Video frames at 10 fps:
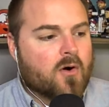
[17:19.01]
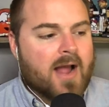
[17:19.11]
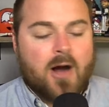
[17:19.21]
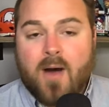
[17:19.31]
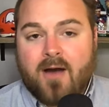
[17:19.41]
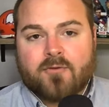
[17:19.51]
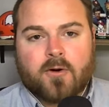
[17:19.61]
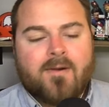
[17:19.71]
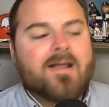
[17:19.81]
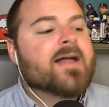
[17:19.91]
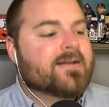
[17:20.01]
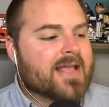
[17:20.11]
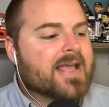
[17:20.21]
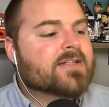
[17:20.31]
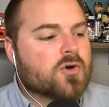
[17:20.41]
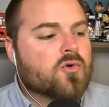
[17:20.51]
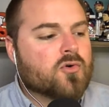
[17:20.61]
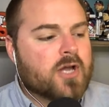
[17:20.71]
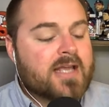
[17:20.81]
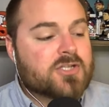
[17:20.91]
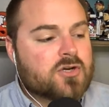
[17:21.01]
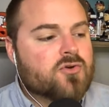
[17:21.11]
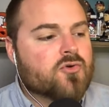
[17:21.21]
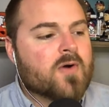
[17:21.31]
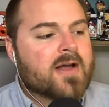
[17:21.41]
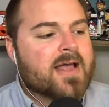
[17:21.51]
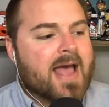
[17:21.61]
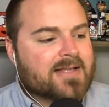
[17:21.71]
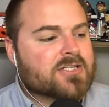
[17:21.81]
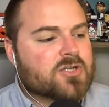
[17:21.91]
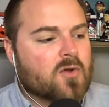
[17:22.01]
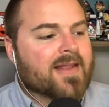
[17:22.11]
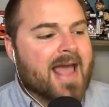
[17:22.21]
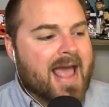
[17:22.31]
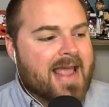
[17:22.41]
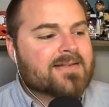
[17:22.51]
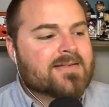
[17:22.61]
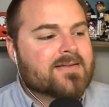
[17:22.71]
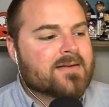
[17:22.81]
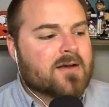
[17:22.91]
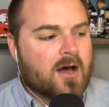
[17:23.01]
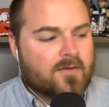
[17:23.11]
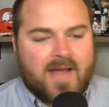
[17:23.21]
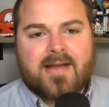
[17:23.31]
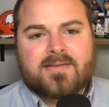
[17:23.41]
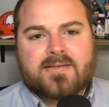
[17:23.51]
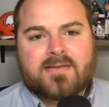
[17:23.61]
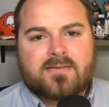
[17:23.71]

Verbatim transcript: However, he too, he too has stolen eight of eight,